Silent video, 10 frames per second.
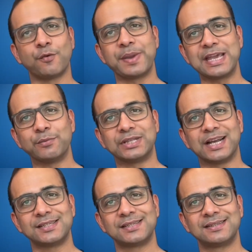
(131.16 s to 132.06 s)
for being with
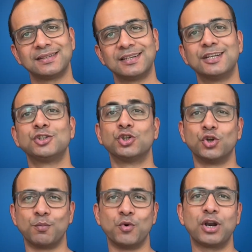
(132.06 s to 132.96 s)
us. To
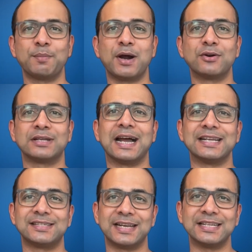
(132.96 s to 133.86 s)
know more about
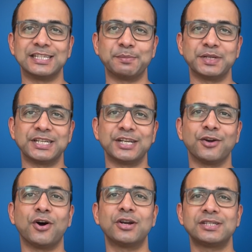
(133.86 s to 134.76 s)
Einstein
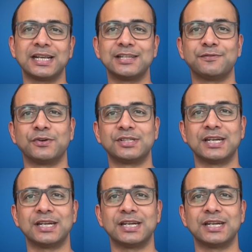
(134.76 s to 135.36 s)
GPT or Salesforce